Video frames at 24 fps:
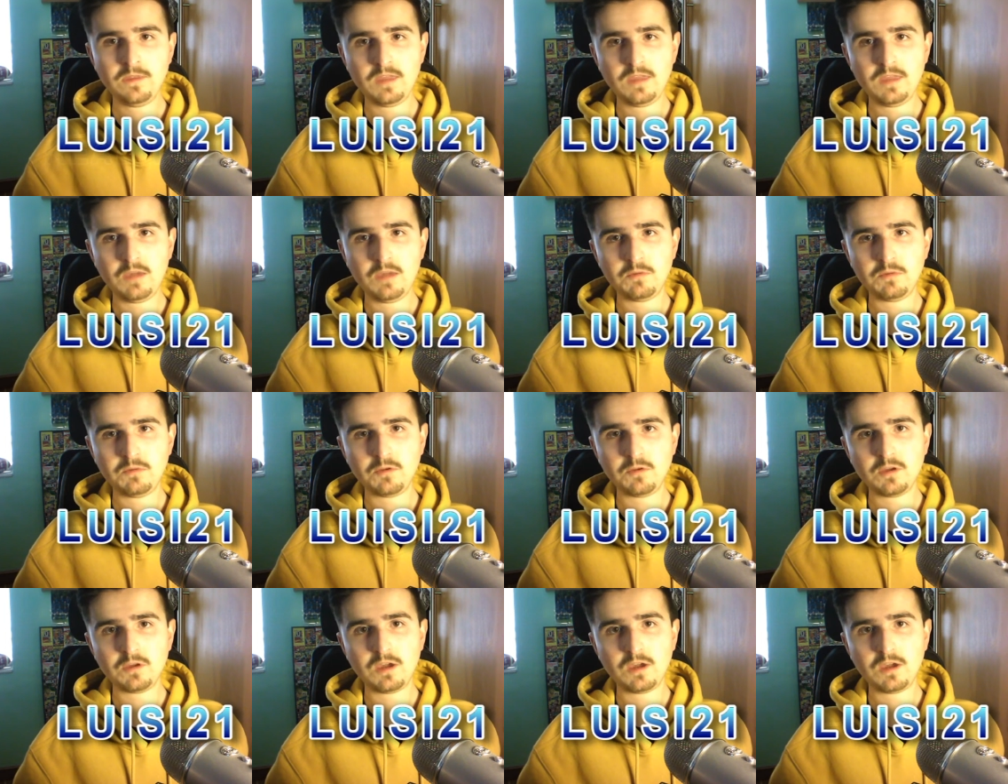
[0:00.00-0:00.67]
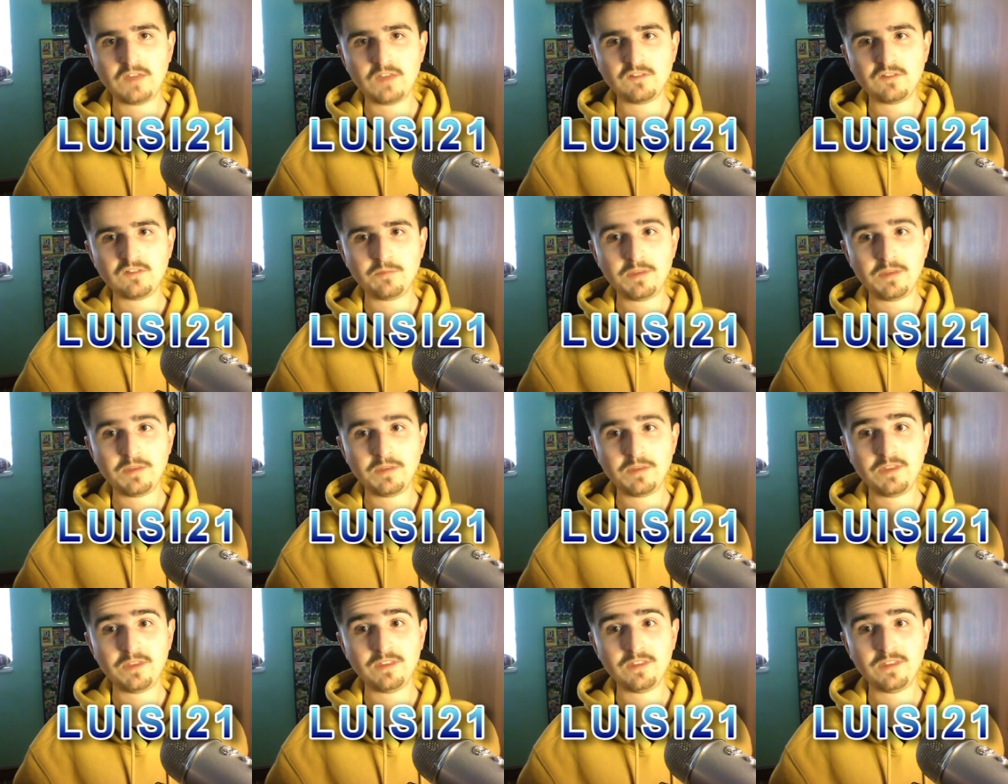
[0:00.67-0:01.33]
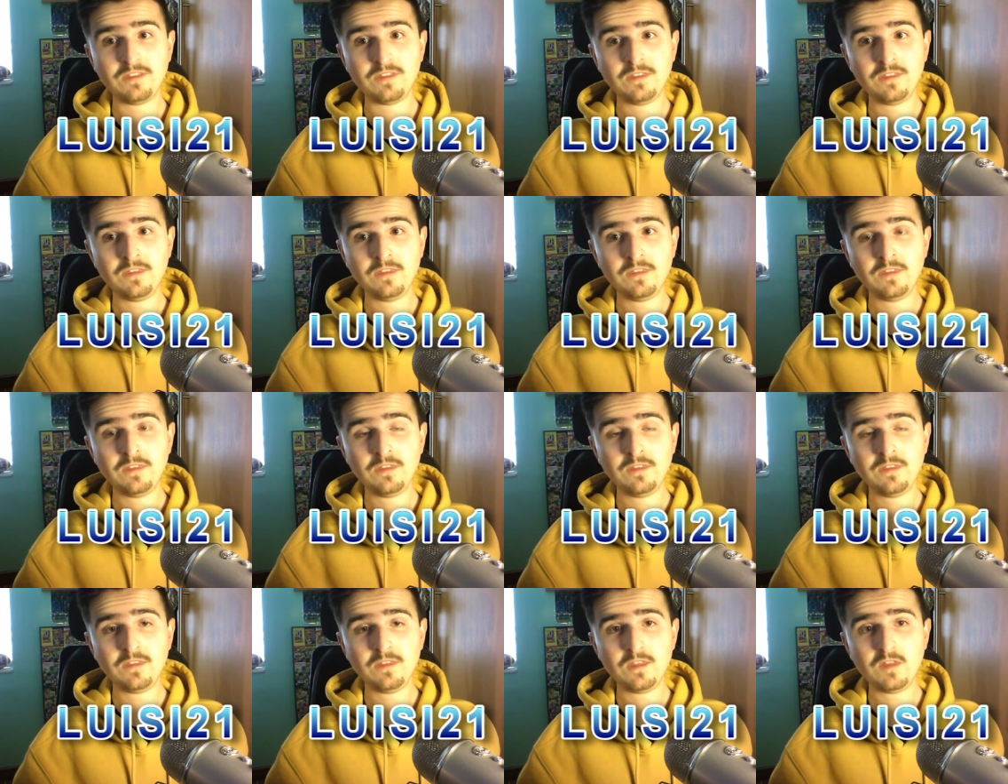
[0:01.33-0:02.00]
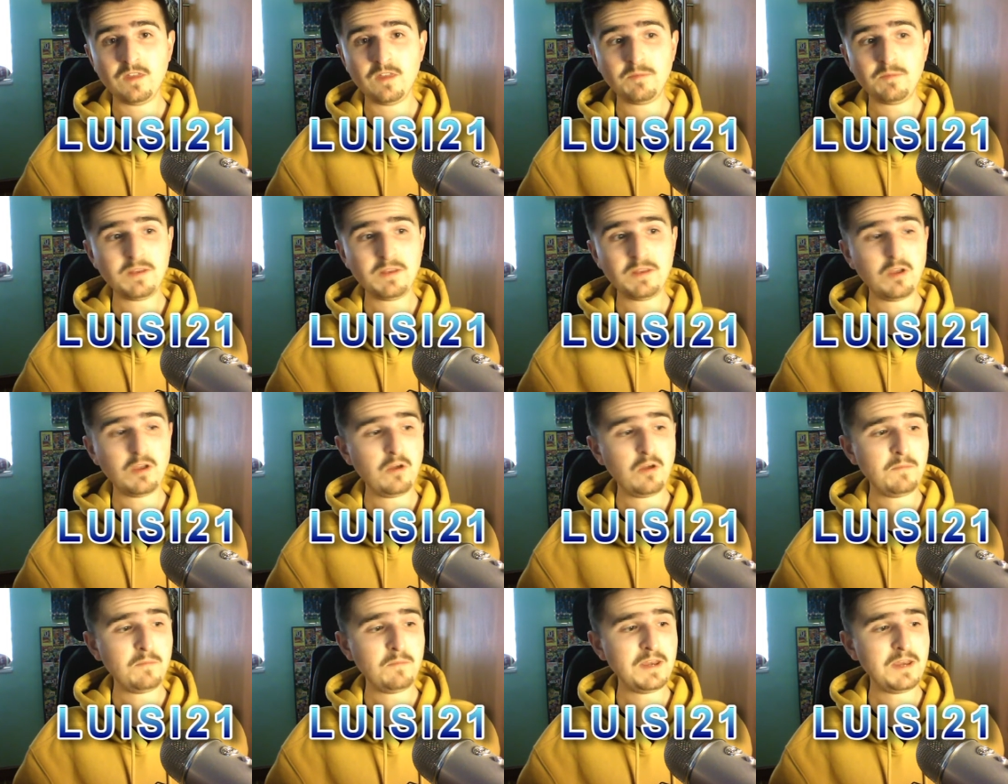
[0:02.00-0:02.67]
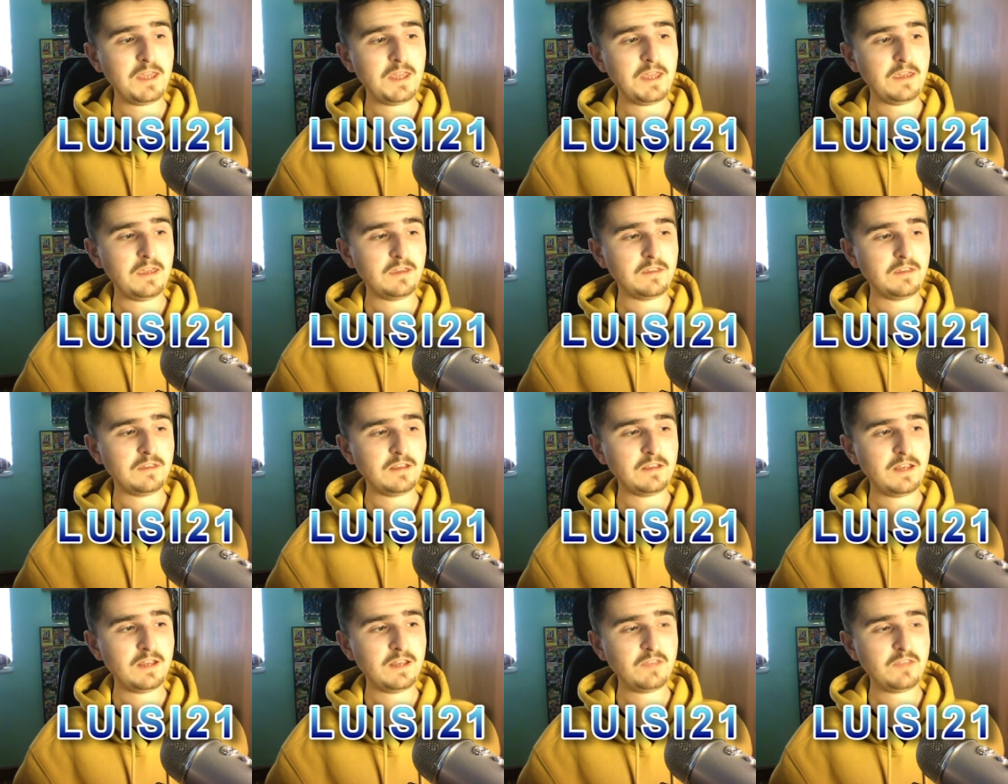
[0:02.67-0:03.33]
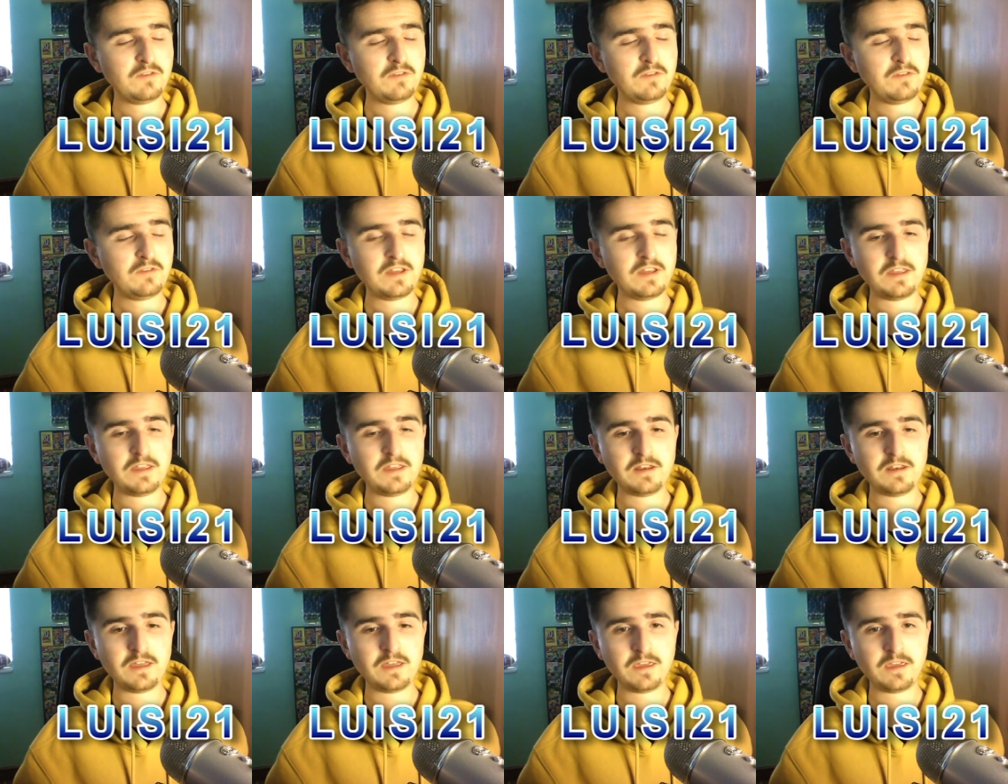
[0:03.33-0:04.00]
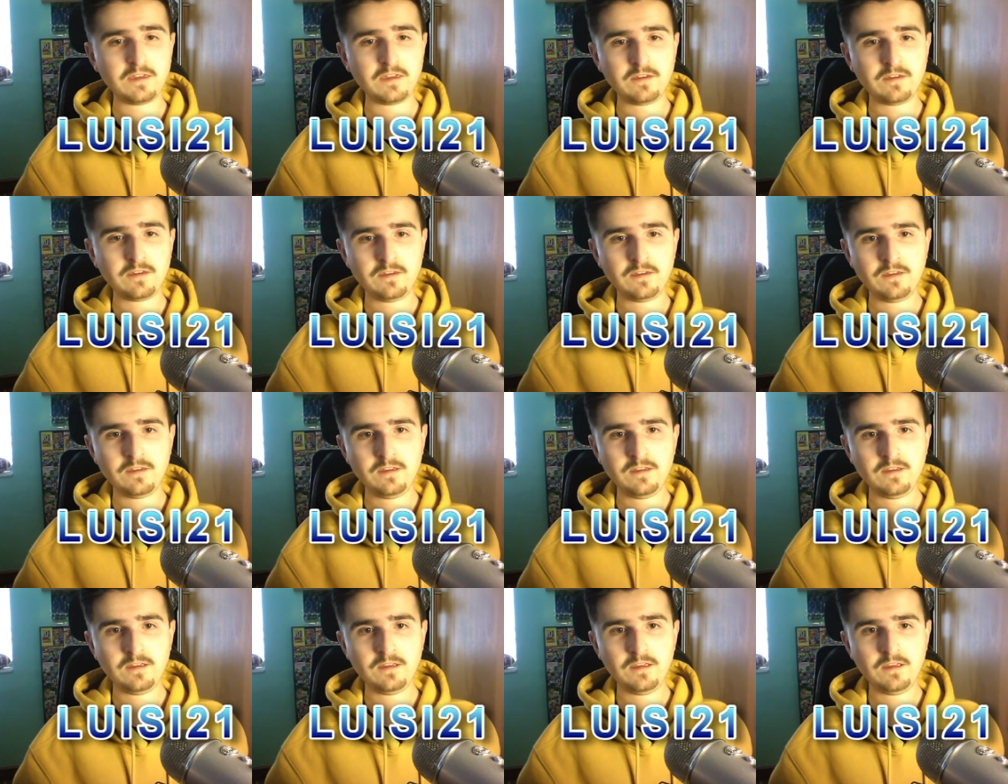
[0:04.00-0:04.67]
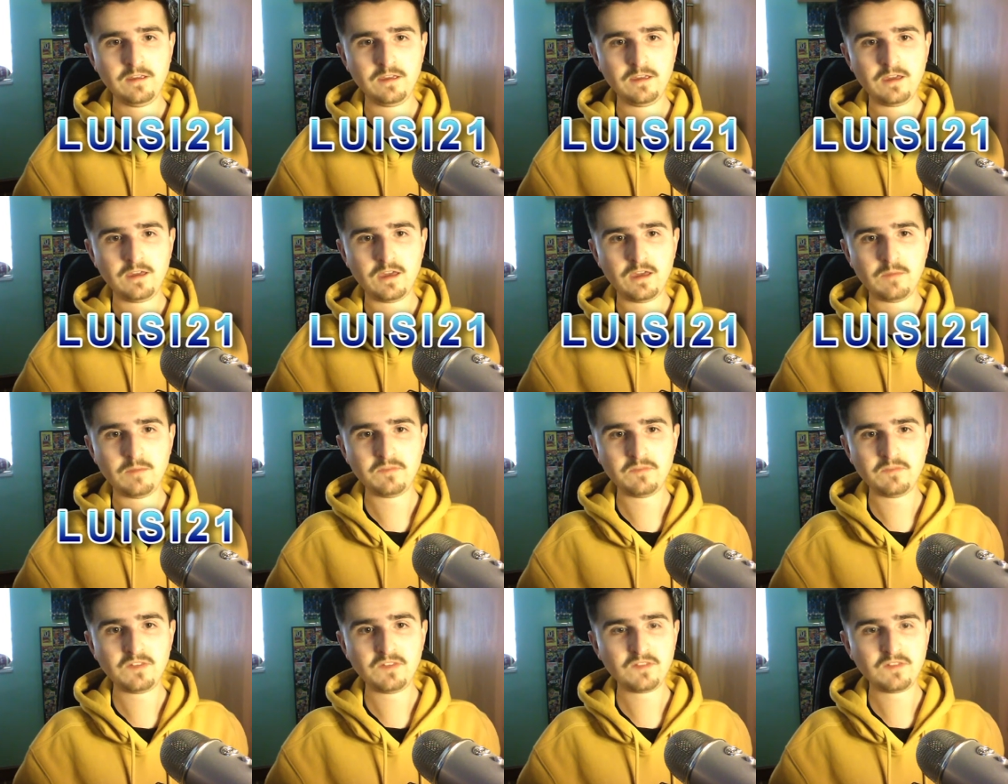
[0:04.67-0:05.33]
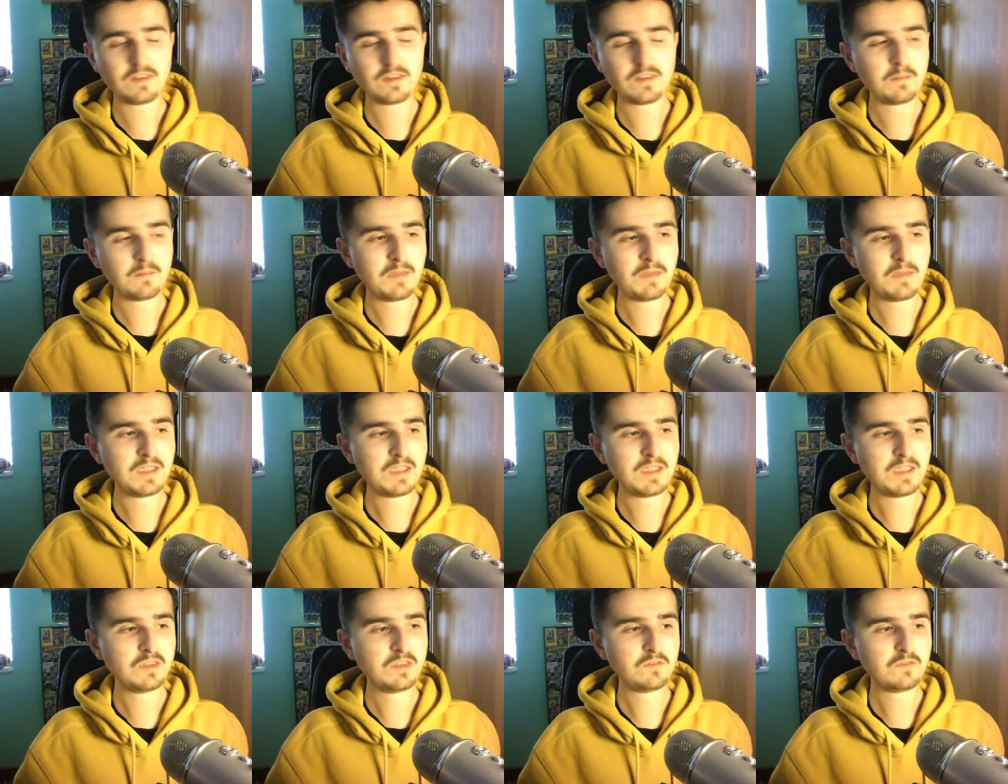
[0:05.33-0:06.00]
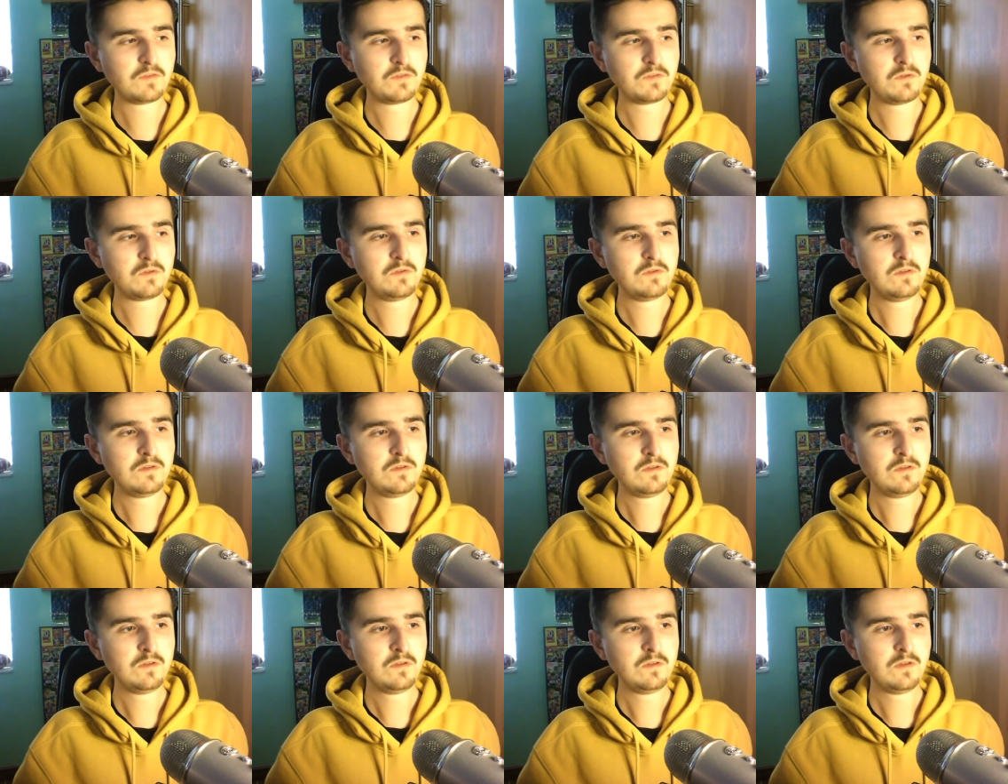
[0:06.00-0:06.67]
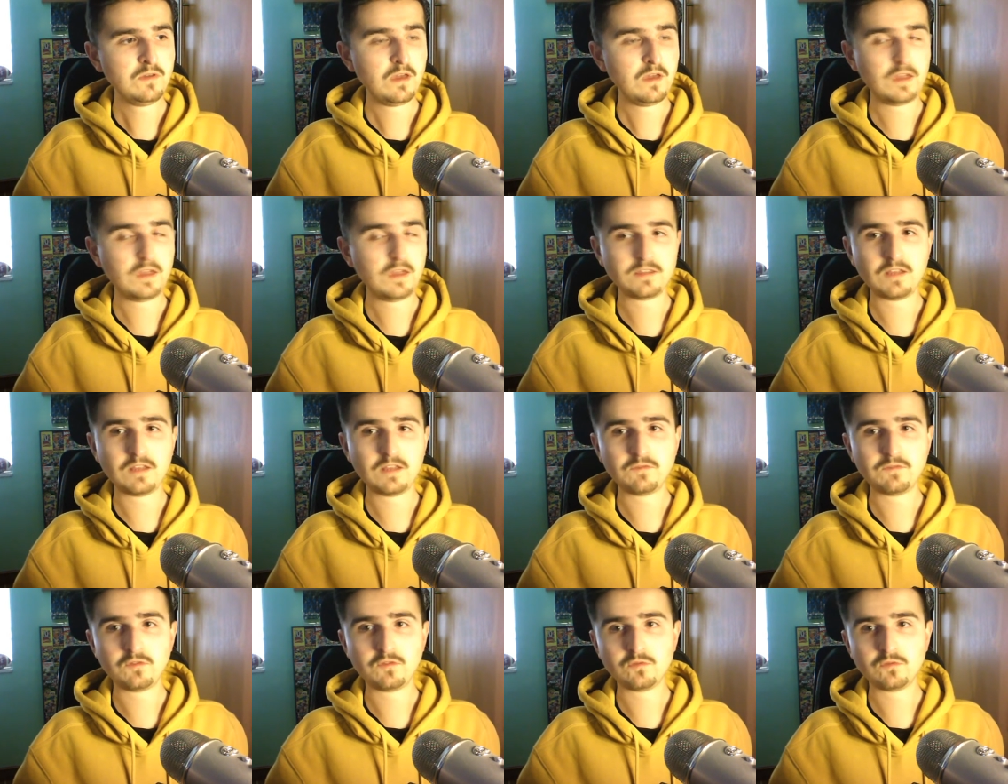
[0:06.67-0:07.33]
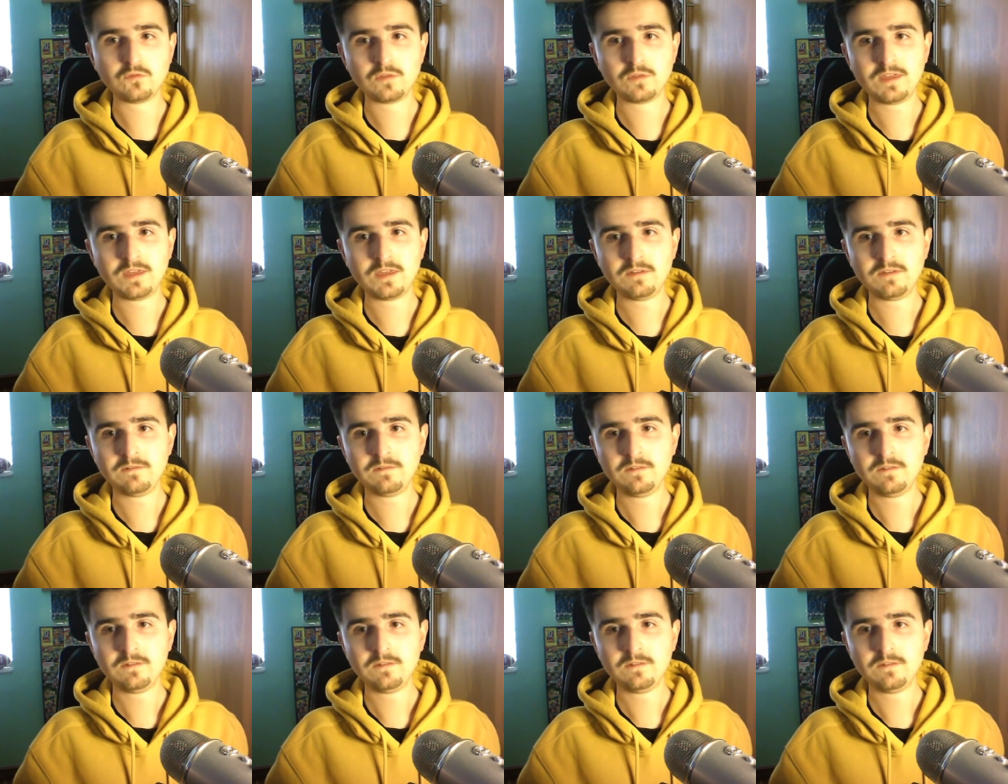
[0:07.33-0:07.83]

How are we doing, guys? It's been a hot minute, literally, like, since I done my interview. I don't know if you saw that.